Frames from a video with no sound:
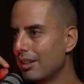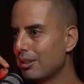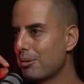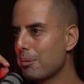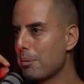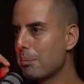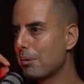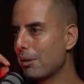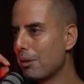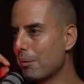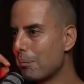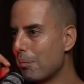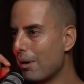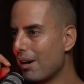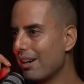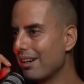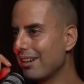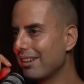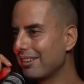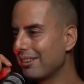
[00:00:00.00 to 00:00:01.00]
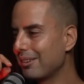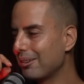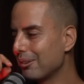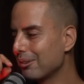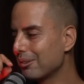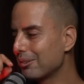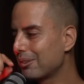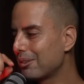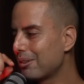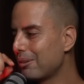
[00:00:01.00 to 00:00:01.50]
So people are buying
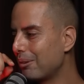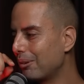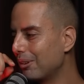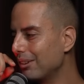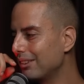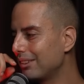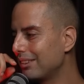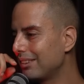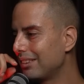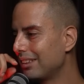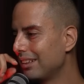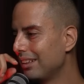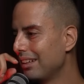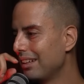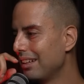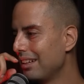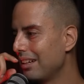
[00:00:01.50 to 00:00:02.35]
those coins.